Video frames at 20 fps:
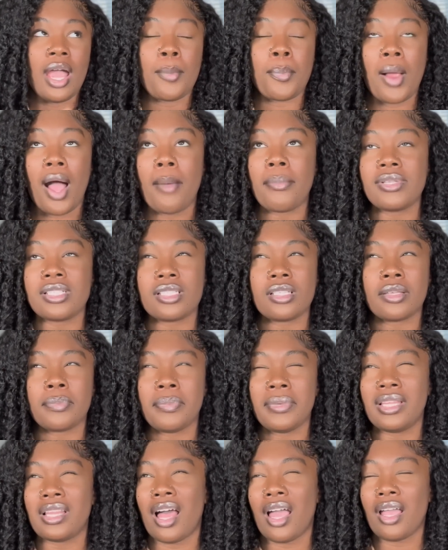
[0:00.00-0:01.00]
probably took
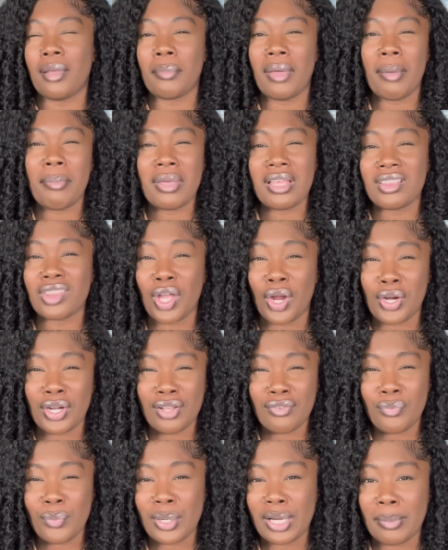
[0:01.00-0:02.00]
me like maybe
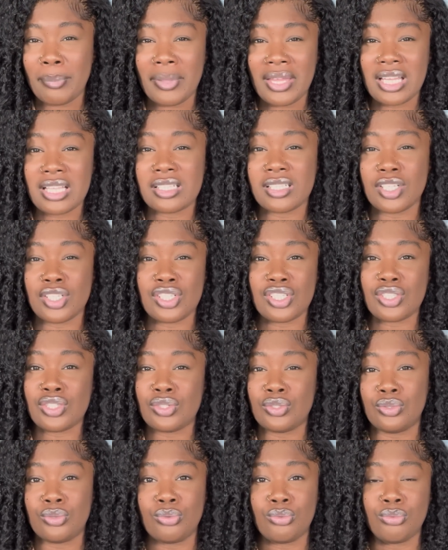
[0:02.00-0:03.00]
30-40 minutes to
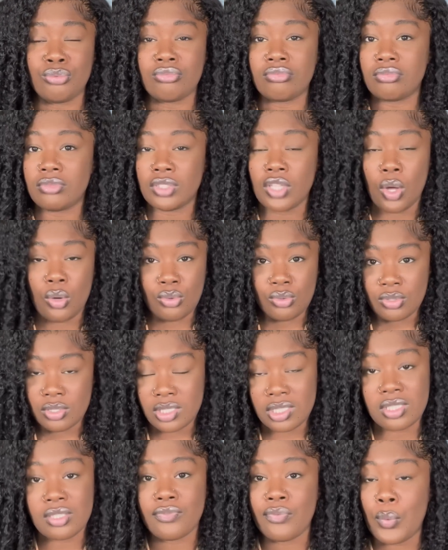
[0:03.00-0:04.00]
do
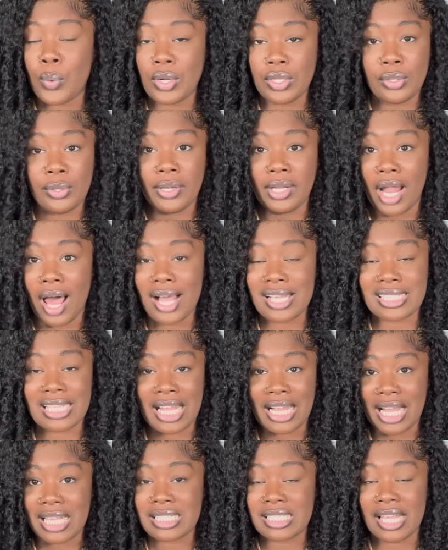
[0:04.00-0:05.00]
those 4 little locks.
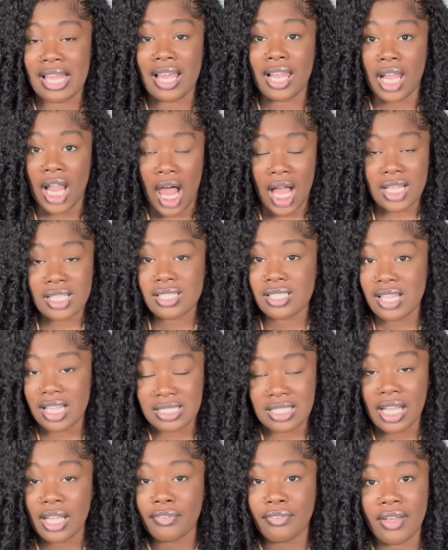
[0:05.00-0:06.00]
Like I said, locks, they
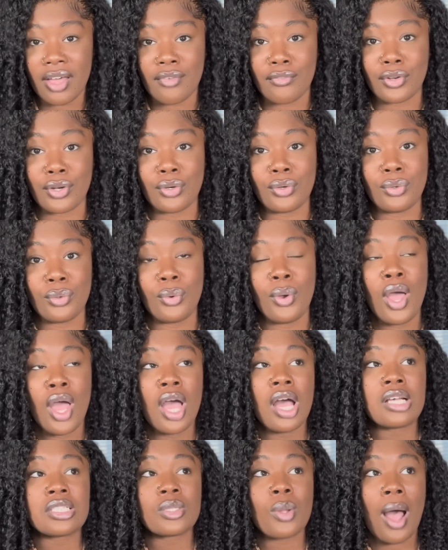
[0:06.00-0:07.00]
take forever to do.
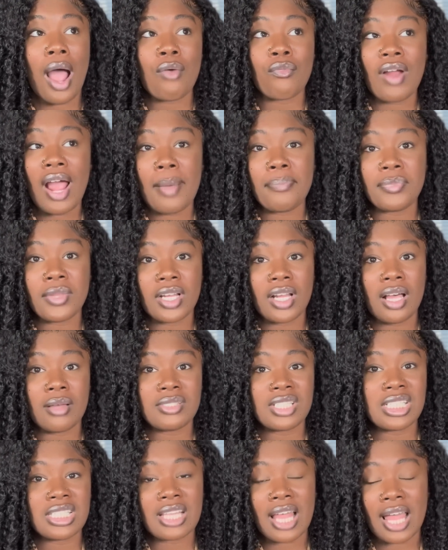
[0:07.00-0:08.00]
So I wrapped it up. She's